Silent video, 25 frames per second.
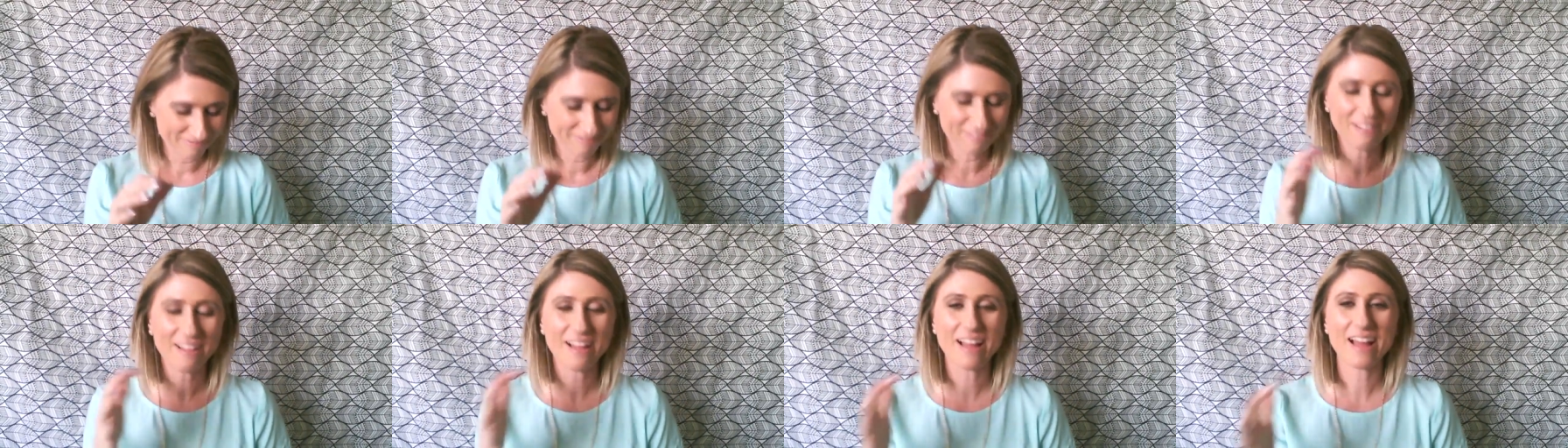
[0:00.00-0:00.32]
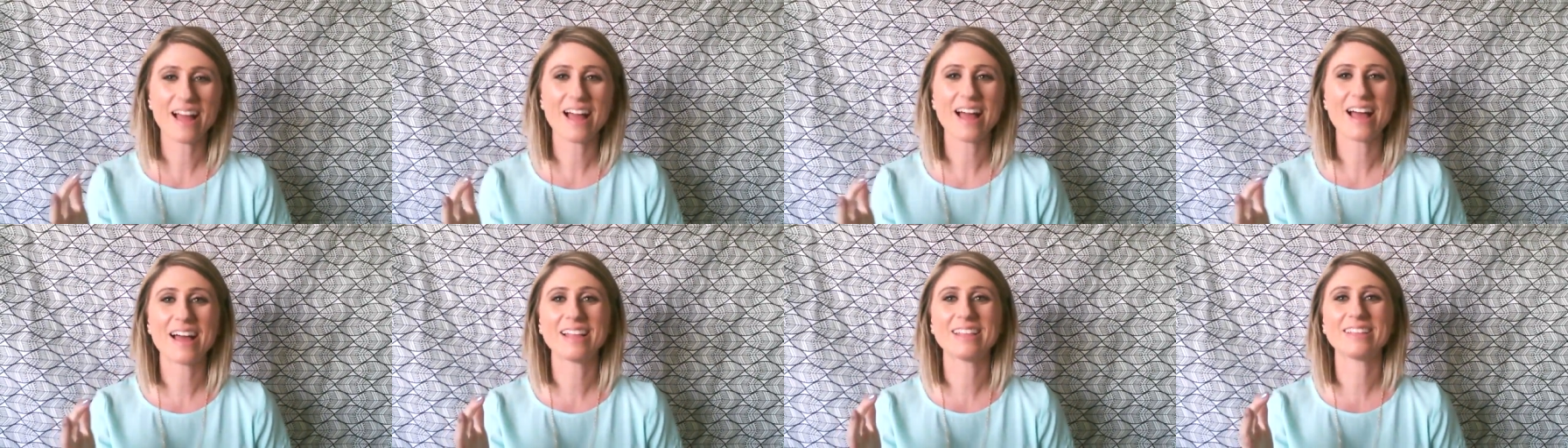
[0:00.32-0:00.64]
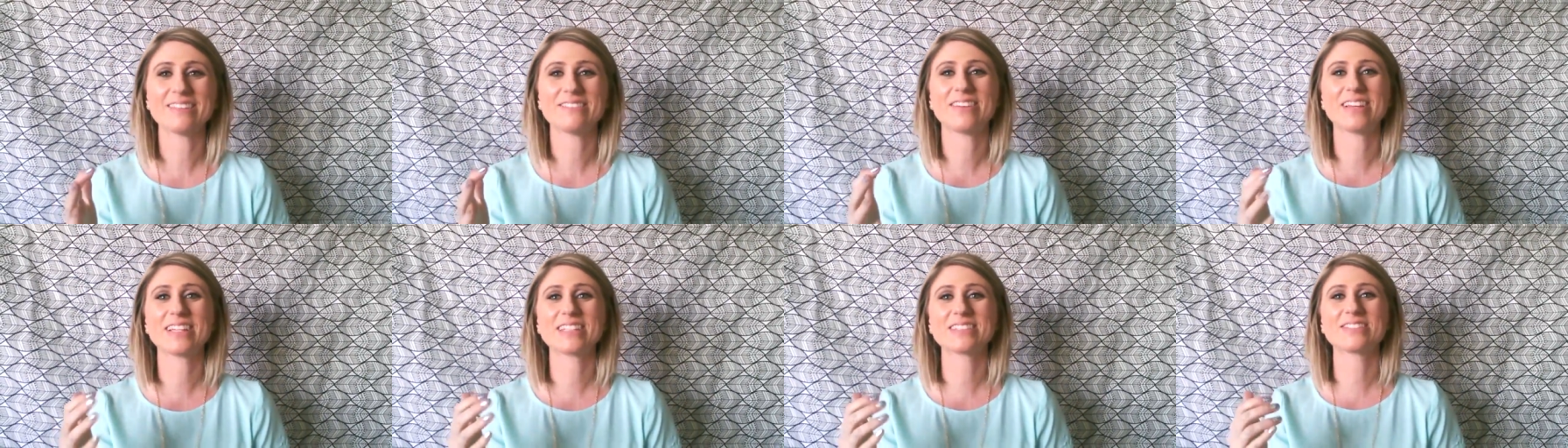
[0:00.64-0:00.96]
Ah,
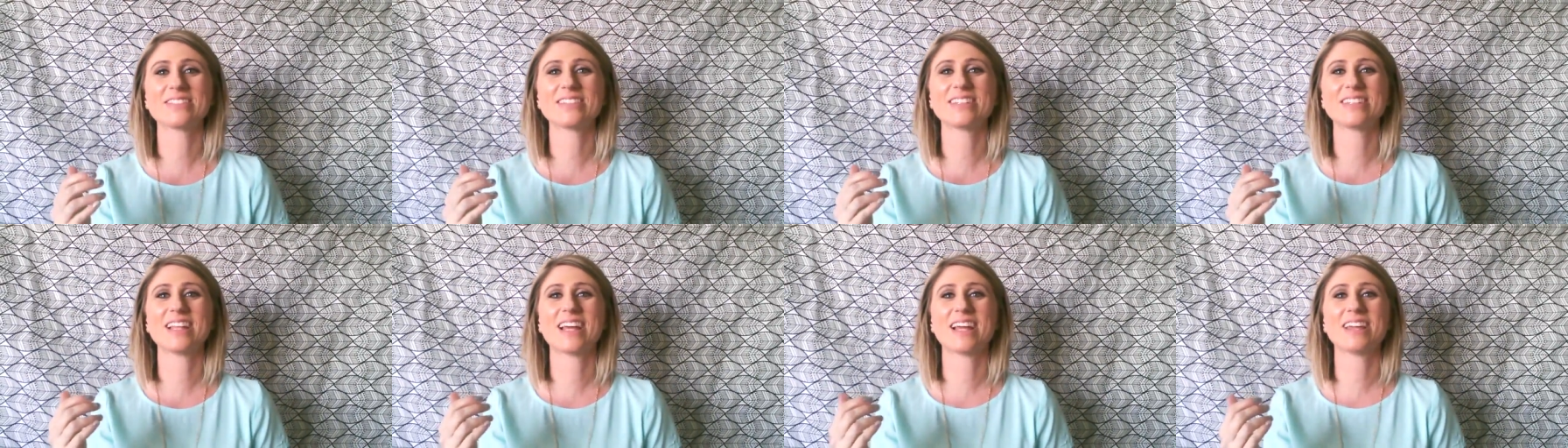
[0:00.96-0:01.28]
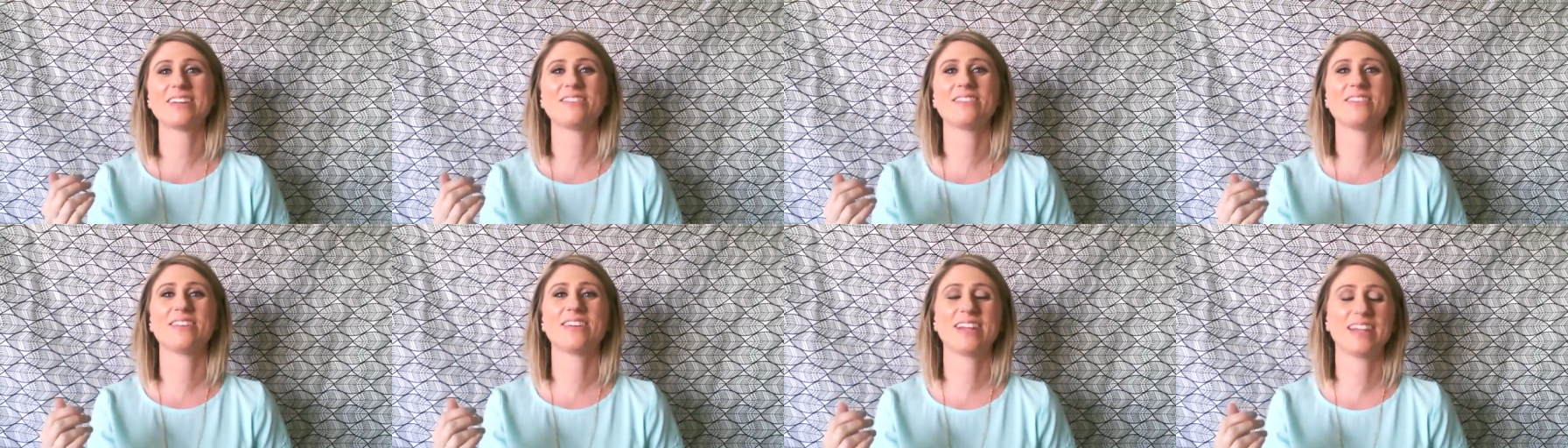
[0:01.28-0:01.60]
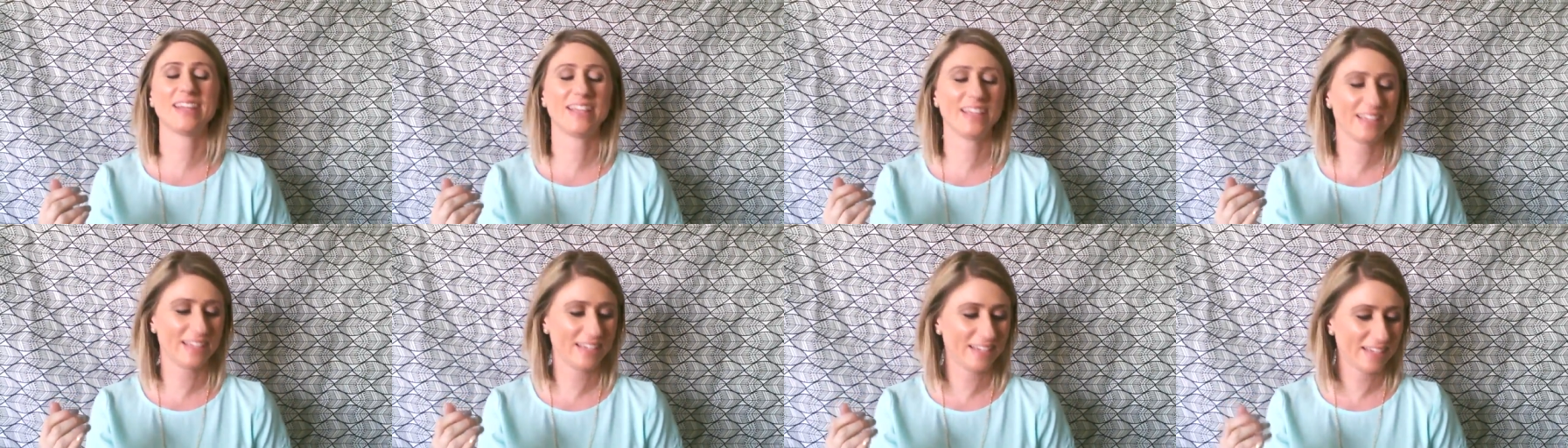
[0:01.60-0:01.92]
that makes me not even want
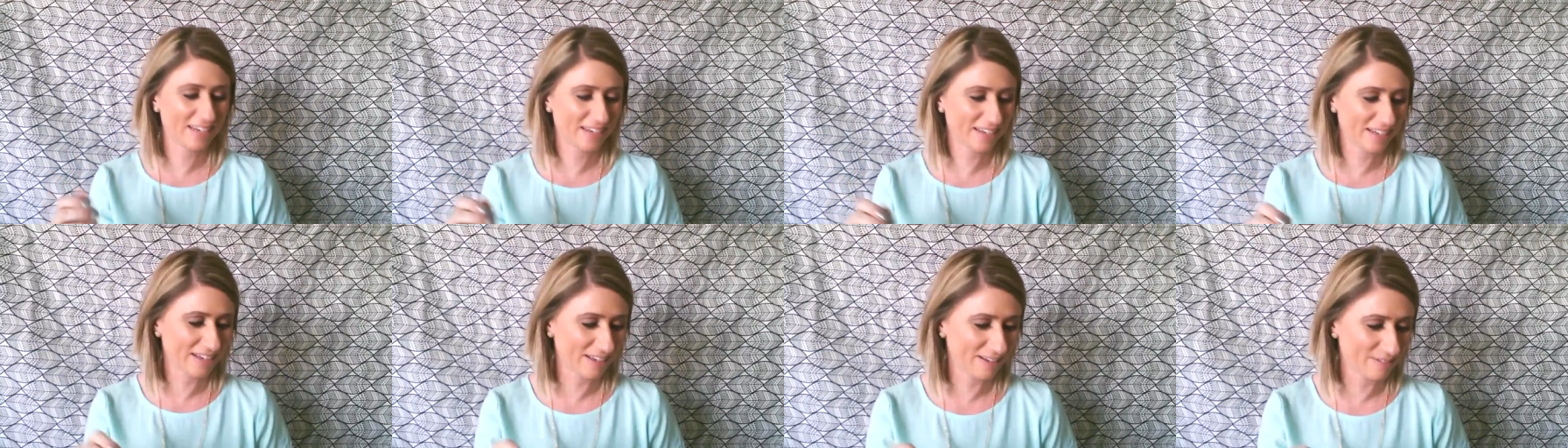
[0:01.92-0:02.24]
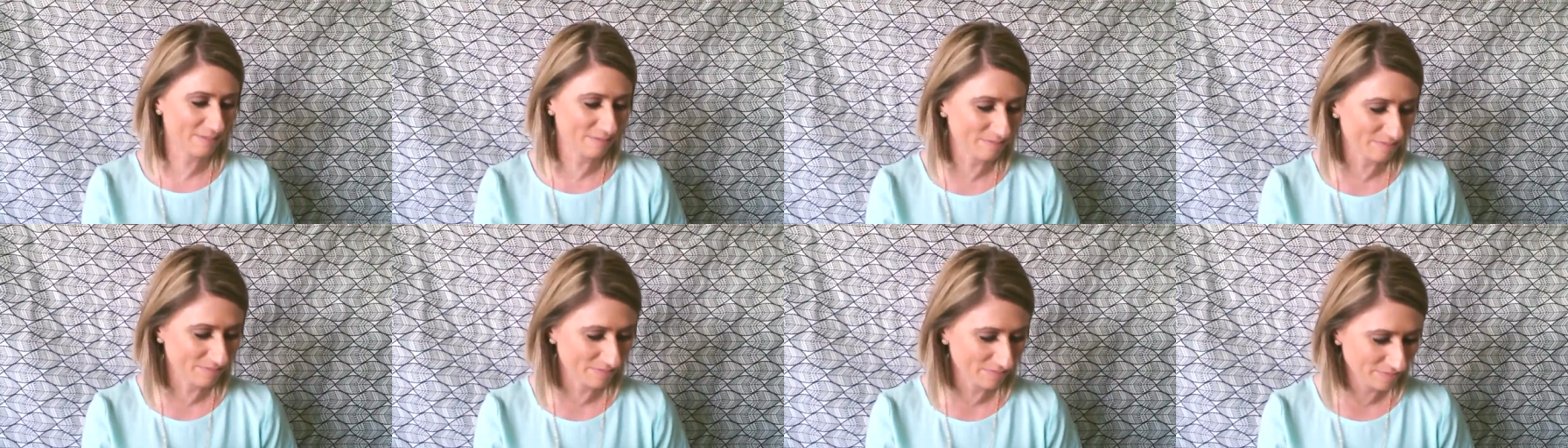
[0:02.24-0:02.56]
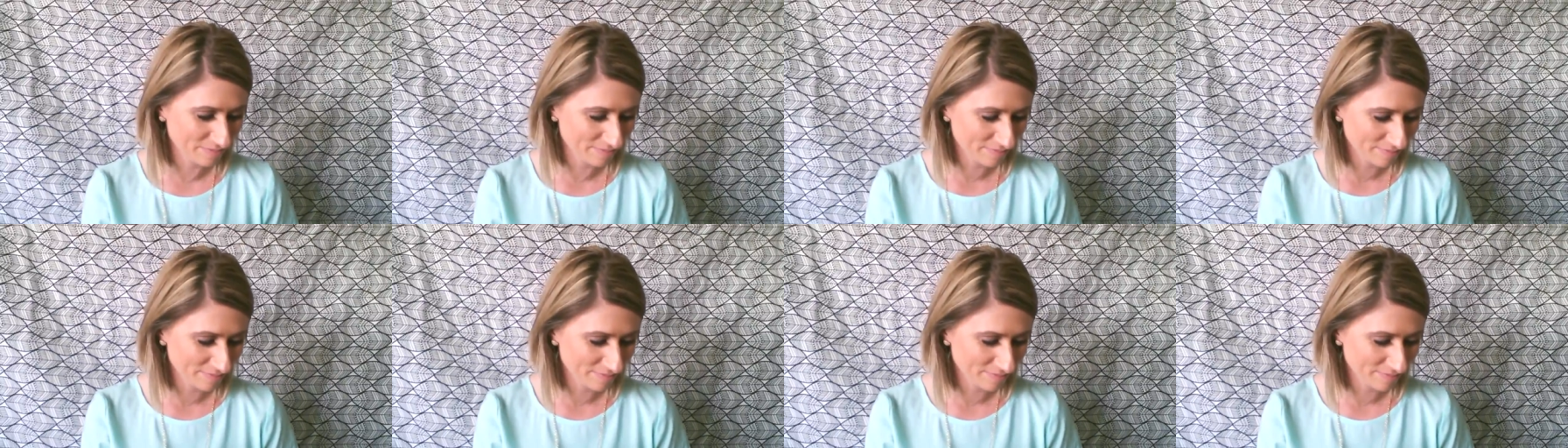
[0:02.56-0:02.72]
to eat them.